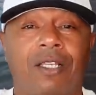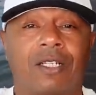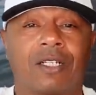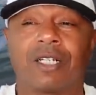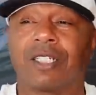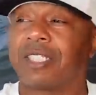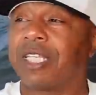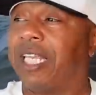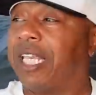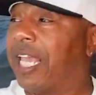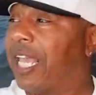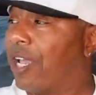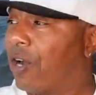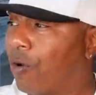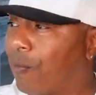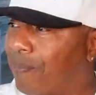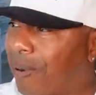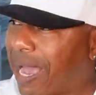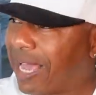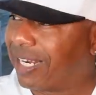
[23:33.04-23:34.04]
Cause he ain't
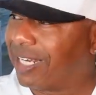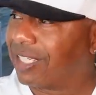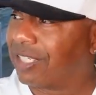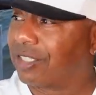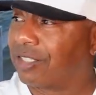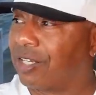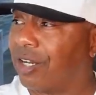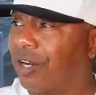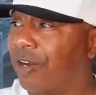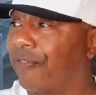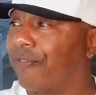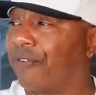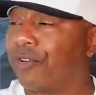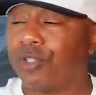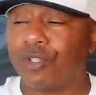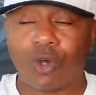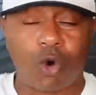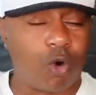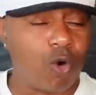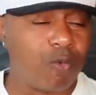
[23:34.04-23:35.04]
gonna bite his tongue for
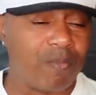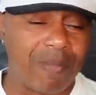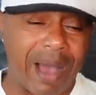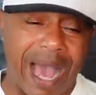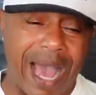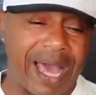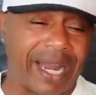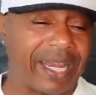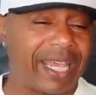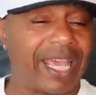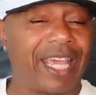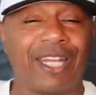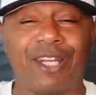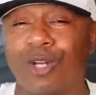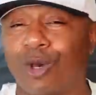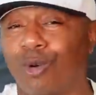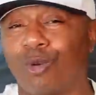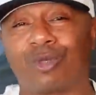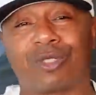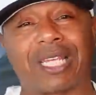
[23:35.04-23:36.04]
nobody at
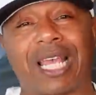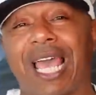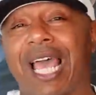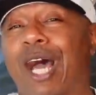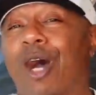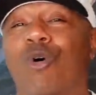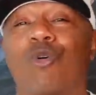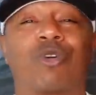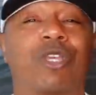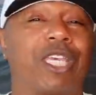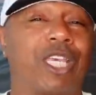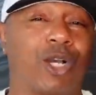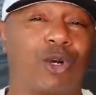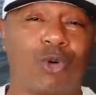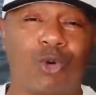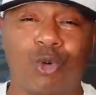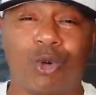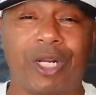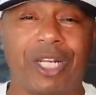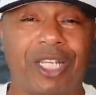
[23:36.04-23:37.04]
no time. I don't care
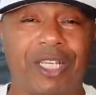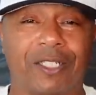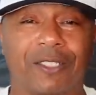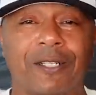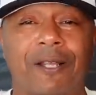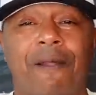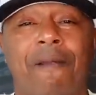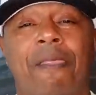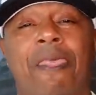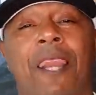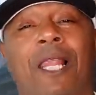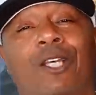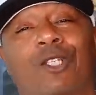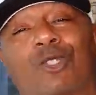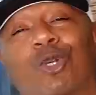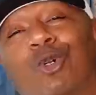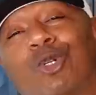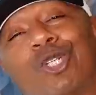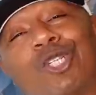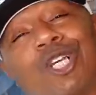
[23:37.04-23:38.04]
who it is.
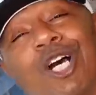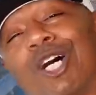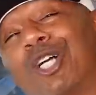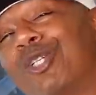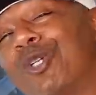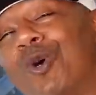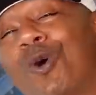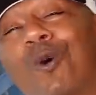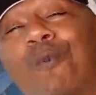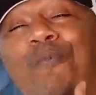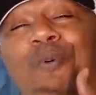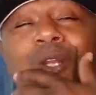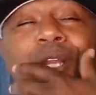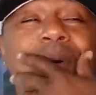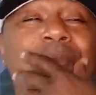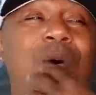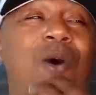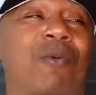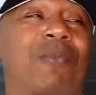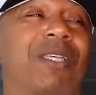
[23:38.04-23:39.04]
So the young dude pull
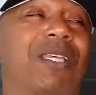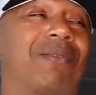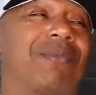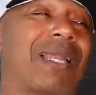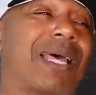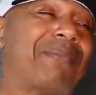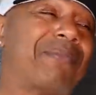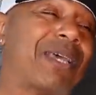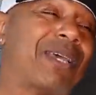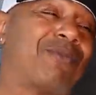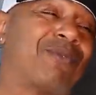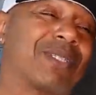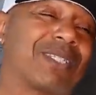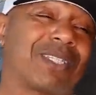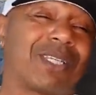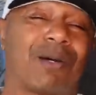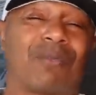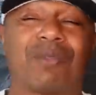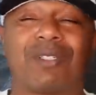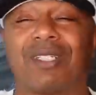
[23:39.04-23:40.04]
up on me. I'm like, man,
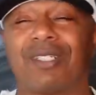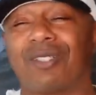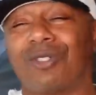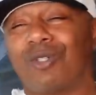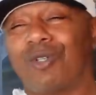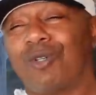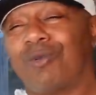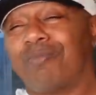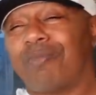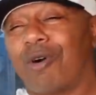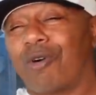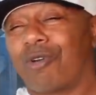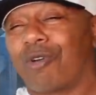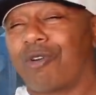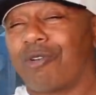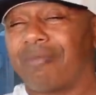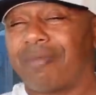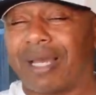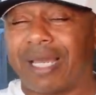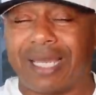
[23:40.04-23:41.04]
what's up with this dude
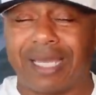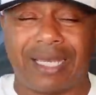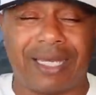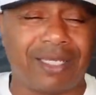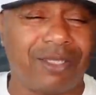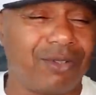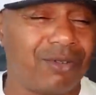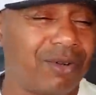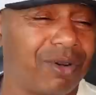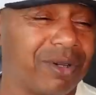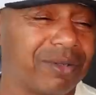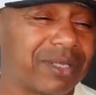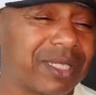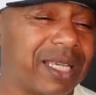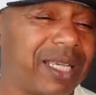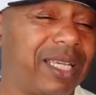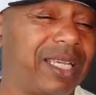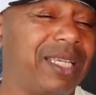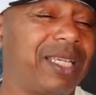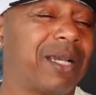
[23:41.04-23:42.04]
Bolo, man? You know what I'm
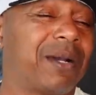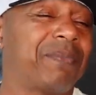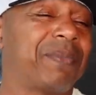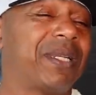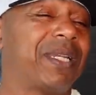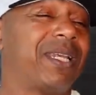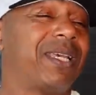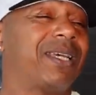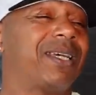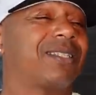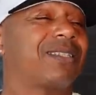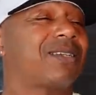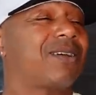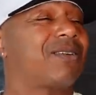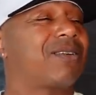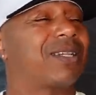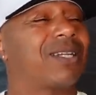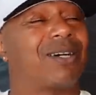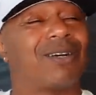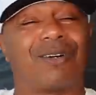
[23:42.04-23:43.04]
saying? He up in there
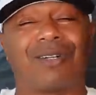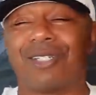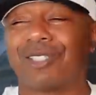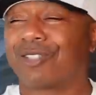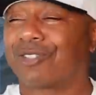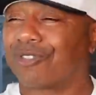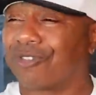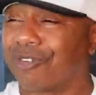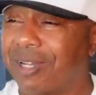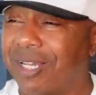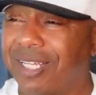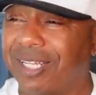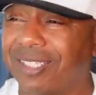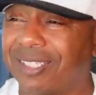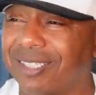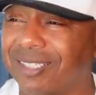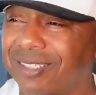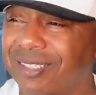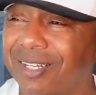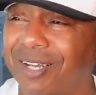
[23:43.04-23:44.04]
talking all this
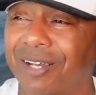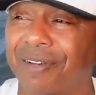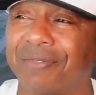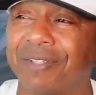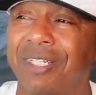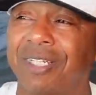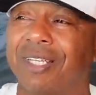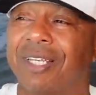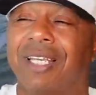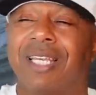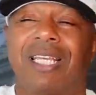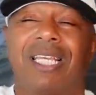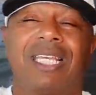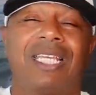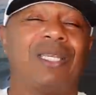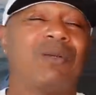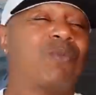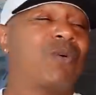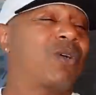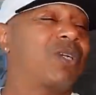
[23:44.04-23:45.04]
crazy stuff, and
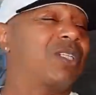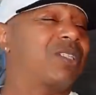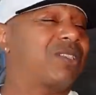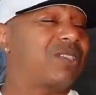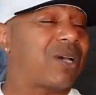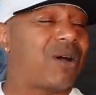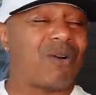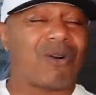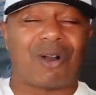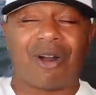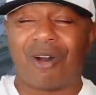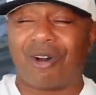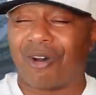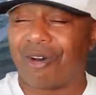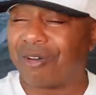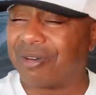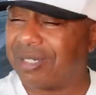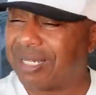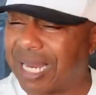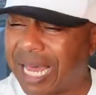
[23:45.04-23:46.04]
he want to talk
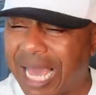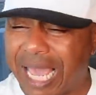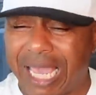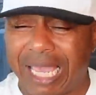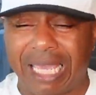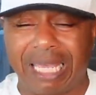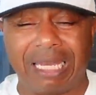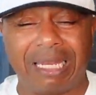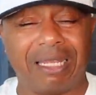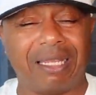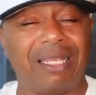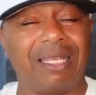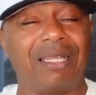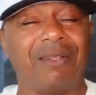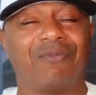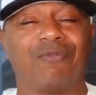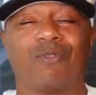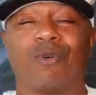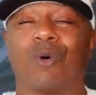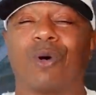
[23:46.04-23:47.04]
all night, and
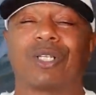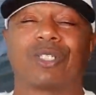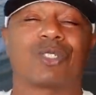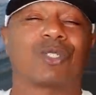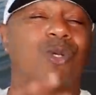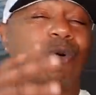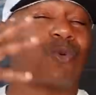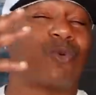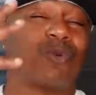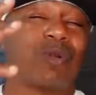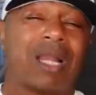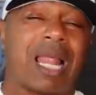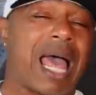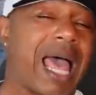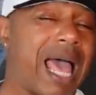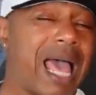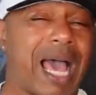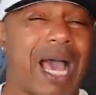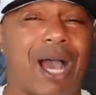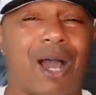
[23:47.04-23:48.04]
his voice so
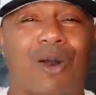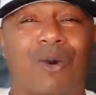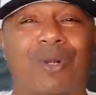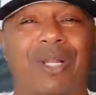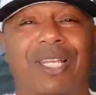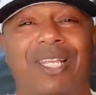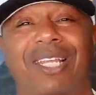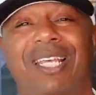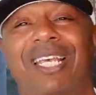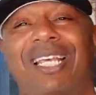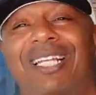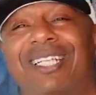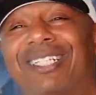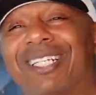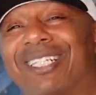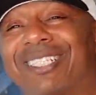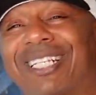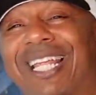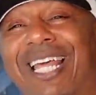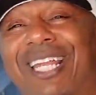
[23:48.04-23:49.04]
loud, and
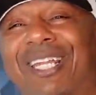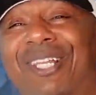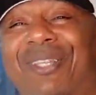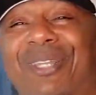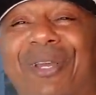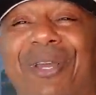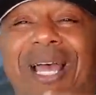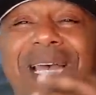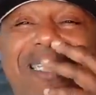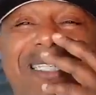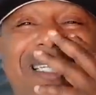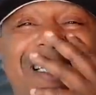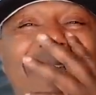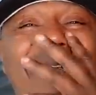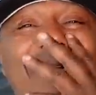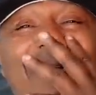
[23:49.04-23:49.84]
this, that, and the third. I said,